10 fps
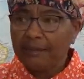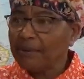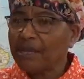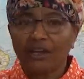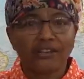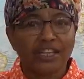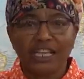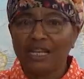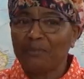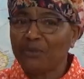because it
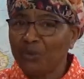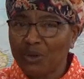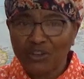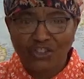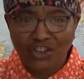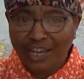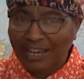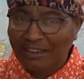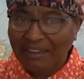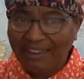keeps you in check
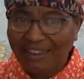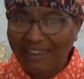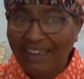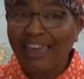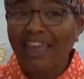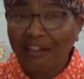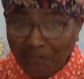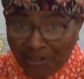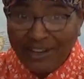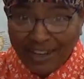
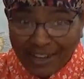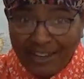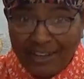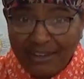every day.